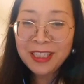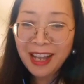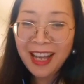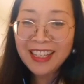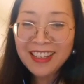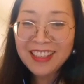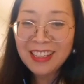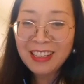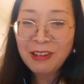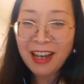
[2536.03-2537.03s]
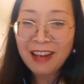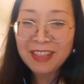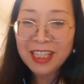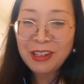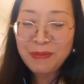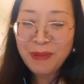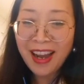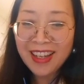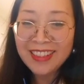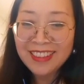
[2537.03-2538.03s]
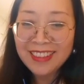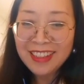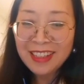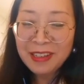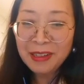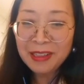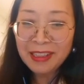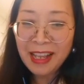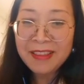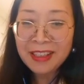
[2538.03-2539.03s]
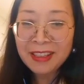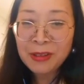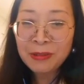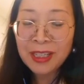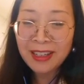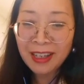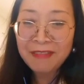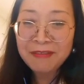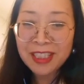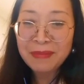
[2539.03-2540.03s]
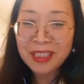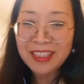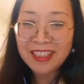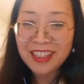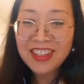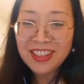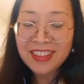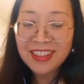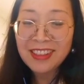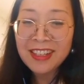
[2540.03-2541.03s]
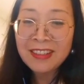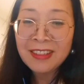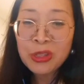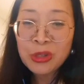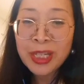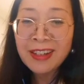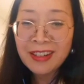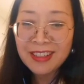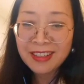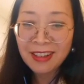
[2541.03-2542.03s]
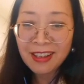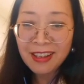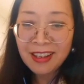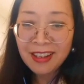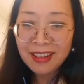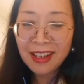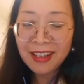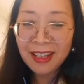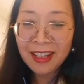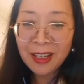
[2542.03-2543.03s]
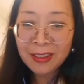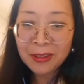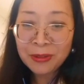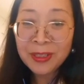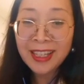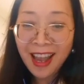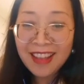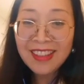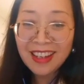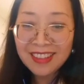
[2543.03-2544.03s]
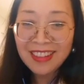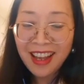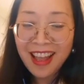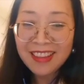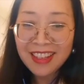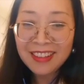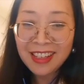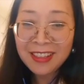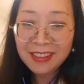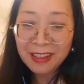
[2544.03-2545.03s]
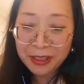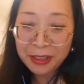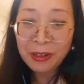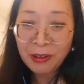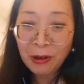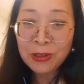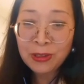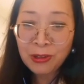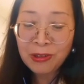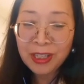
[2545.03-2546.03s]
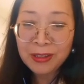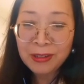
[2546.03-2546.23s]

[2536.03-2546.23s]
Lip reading: ideas you have in your mind? Then they could have some discussions, and then this triggers the Kaizen, and this also